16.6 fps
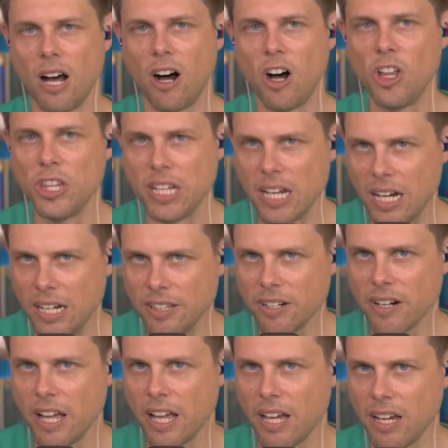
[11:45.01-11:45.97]
On the
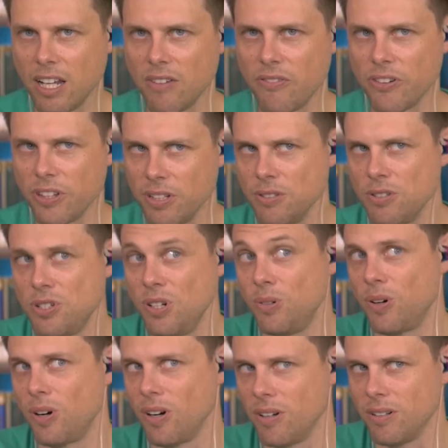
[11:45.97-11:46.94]
other hand, for those
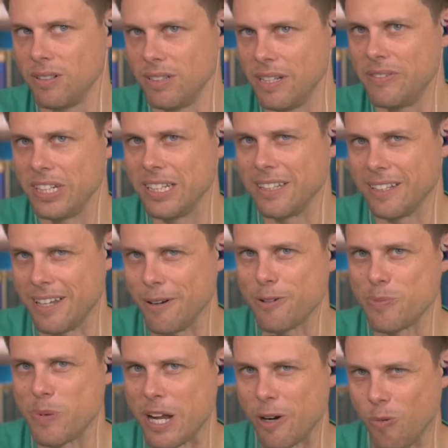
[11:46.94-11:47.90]
who are living in the
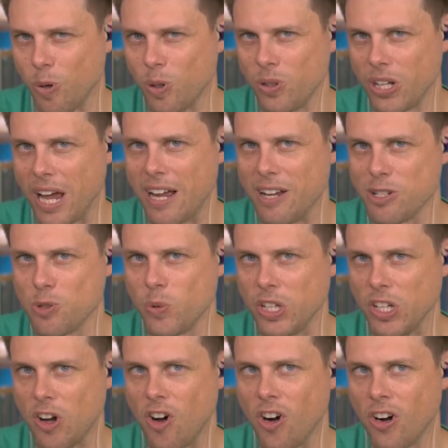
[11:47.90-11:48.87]
charismatic world as
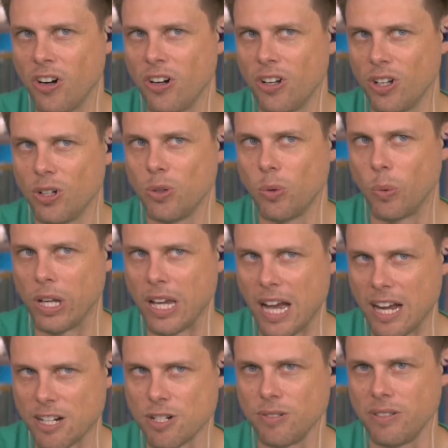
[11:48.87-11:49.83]
we are, we
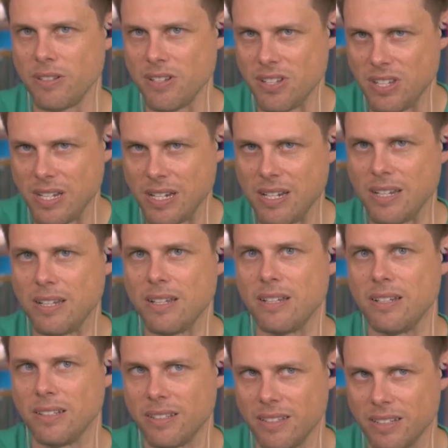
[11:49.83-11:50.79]
actually
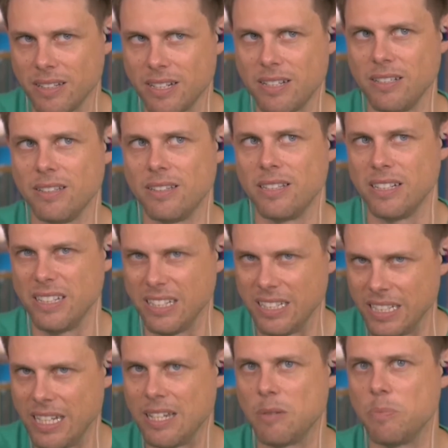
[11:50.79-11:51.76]
see the the
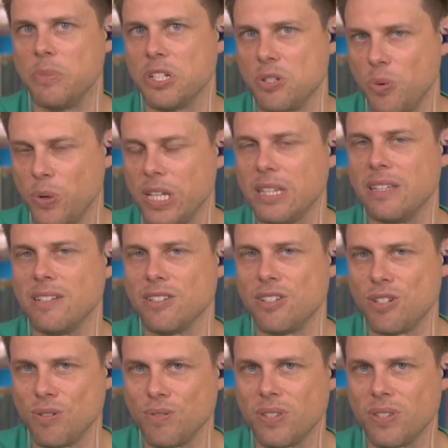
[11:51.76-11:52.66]
link between these Agreed.